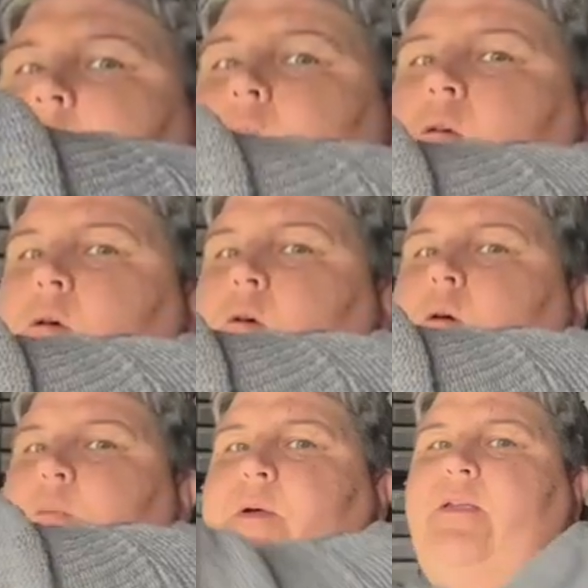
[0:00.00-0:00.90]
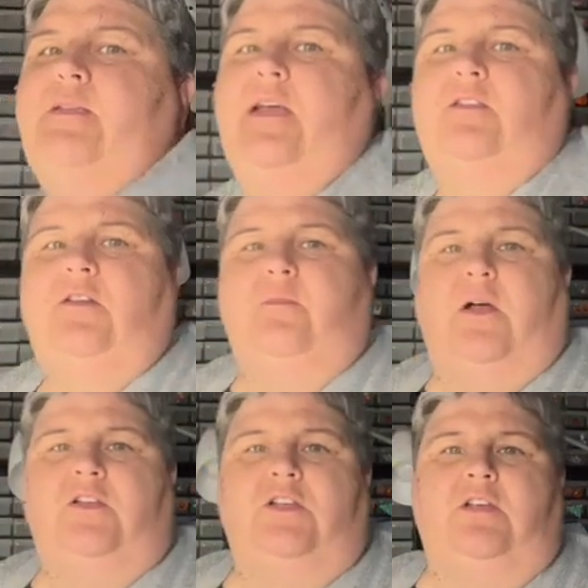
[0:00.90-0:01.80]
Oh, but is that too
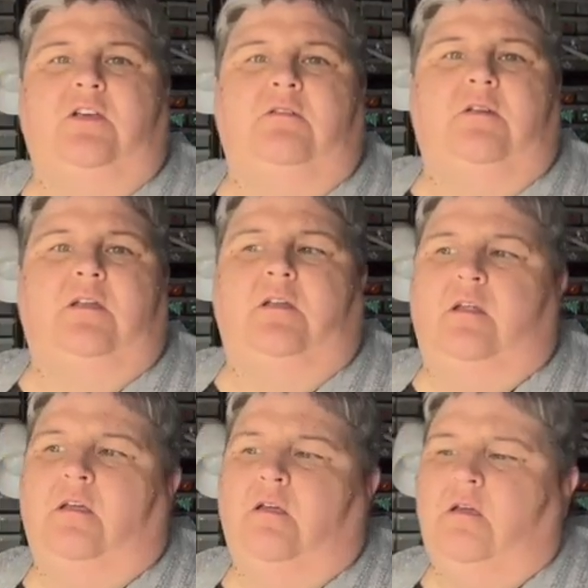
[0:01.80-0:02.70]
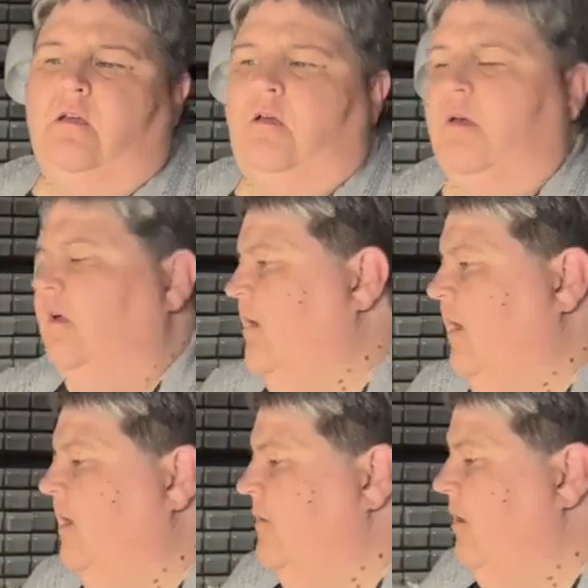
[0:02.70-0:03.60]
much in you?
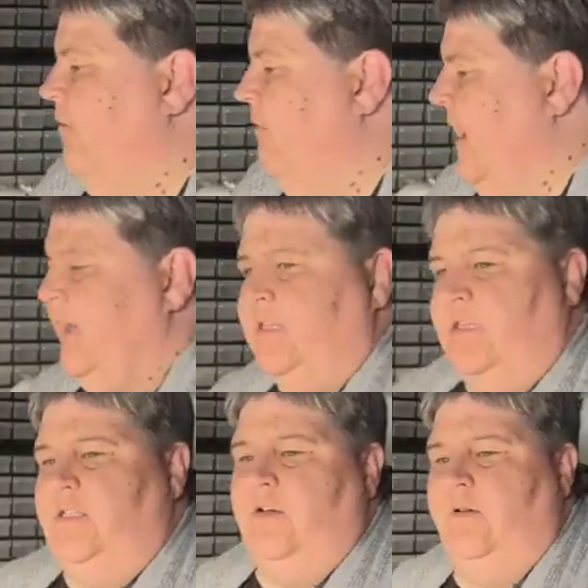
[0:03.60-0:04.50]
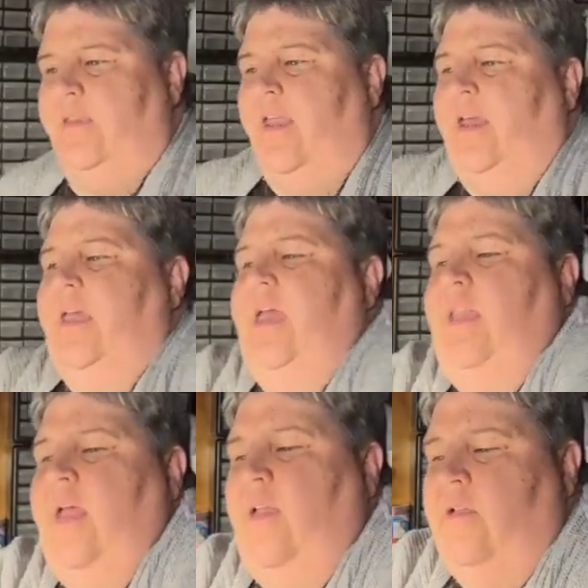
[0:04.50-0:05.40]
I don't know why it's doing that. I can't
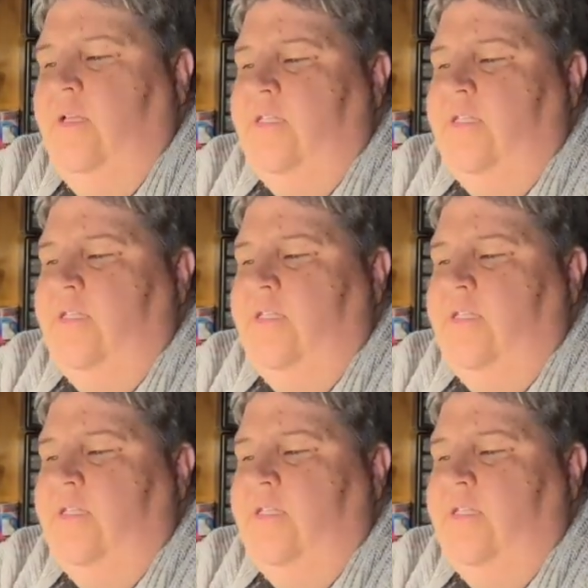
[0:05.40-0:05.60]
handle it.